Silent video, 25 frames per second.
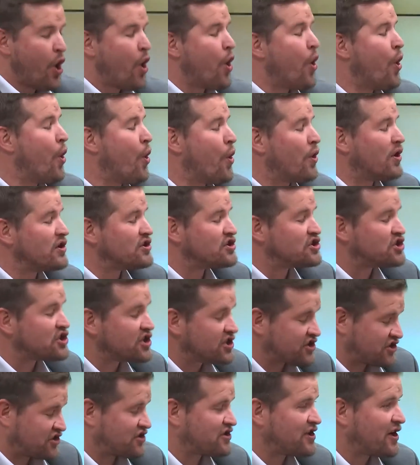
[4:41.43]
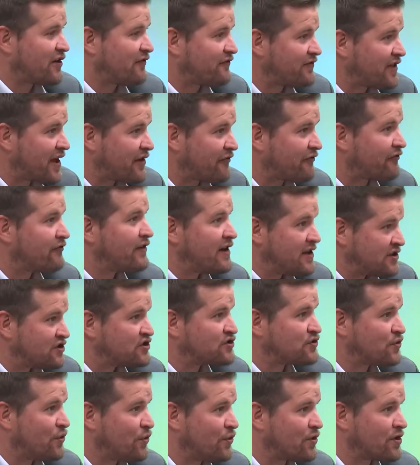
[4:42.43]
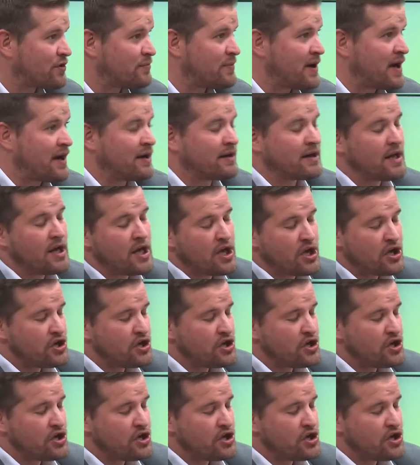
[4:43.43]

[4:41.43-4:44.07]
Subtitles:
or just stuff that friends talk about,